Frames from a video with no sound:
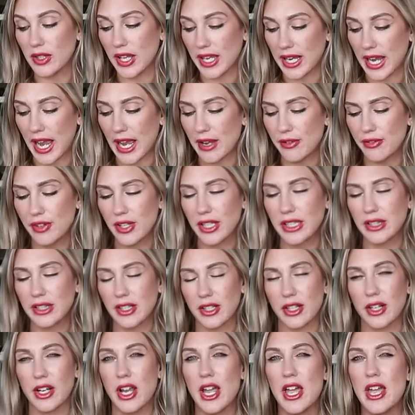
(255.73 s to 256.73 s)
Like I feel like
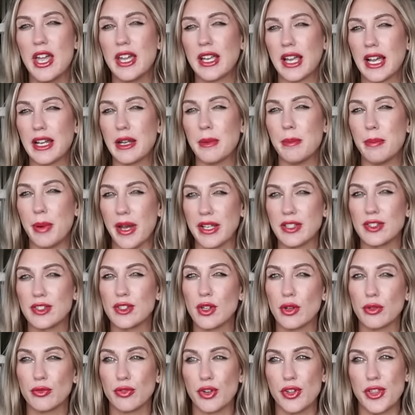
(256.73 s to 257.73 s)
they're kind of best
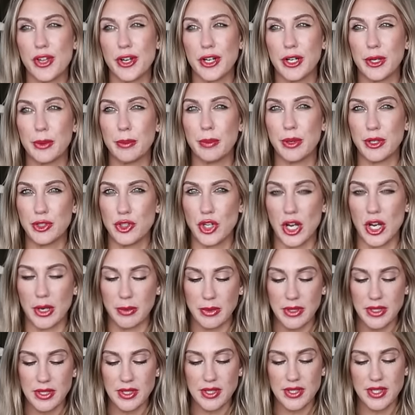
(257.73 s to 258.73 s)
known for their
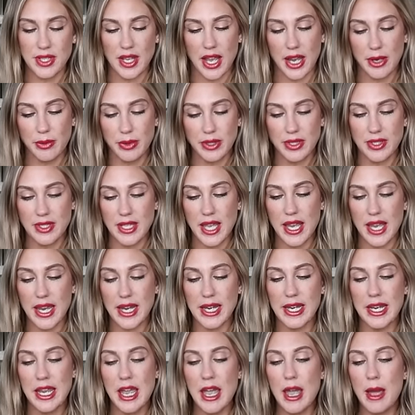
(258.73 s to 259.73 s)
pajamas, I would
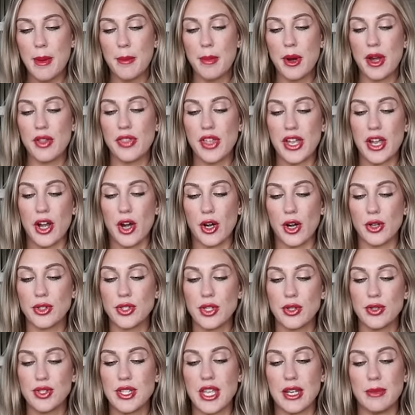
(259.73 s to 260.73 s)
say. But they
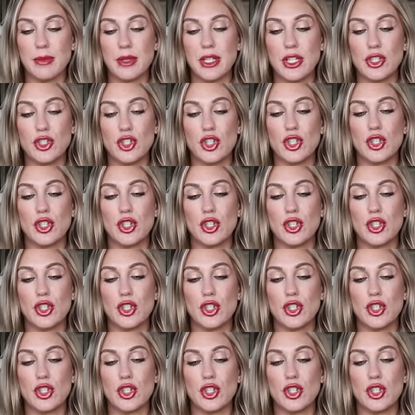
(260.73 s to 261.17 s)
also sent me